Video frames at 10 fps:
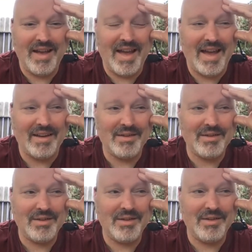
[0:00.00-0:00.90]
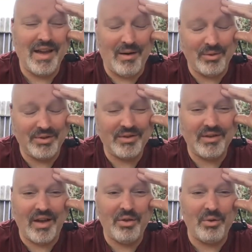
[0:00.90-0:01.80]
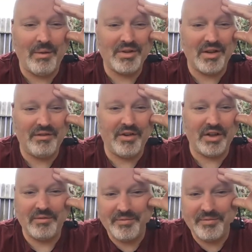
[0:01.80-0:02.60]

and that was. I thought that was kind of funny.